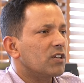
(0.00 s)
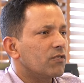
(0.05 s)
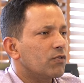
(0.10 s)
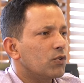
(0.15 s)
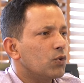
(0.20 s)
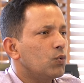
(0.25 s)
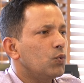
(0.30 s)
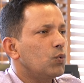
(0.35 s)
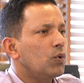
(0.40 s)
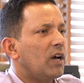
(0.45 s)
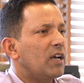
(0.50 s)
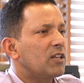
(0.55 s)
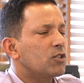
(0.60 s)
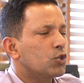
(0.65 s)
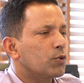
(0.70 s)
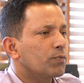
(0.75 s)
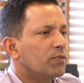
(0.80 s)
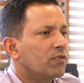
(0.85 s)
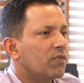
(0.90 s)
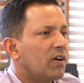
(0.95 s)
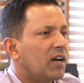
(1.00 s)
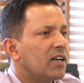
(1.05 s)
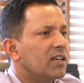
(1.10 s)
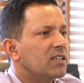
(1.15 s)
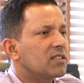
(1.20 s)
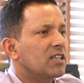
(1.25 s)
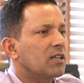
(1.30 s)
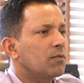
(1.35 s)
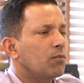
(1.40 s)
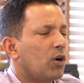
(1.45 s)
review and
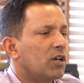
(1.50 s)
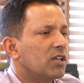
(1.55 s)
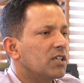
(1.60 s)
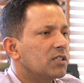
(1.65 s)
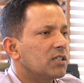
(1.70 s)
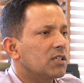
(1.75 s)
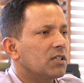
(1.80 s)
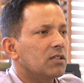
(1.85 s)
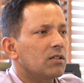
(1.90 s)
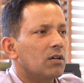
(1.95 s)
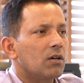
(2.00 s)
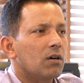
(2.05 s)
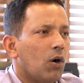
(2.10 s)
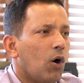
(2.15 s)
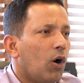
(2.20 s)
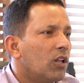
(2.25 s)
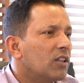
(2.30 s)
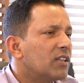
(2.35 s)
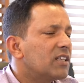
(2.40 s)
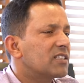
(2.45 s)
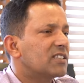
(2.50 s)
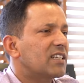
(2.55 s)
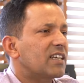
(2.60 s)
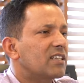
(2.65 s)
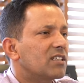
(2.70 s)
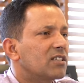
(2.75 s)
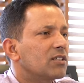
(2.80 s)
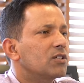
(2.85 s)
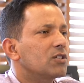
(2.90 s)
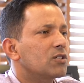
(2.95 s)
supervise and monitor all the
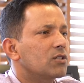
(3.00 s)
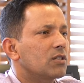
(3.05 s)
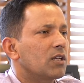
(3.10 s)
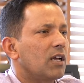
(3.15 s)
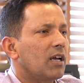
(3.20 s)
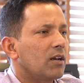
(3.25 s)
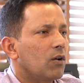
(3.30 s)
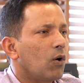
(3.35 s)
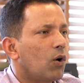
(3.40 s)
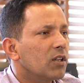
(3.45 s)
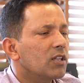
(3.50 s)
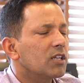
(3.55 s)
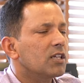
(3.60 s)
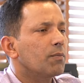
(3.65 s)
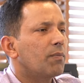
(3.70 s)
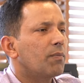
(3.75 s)
sectors and all the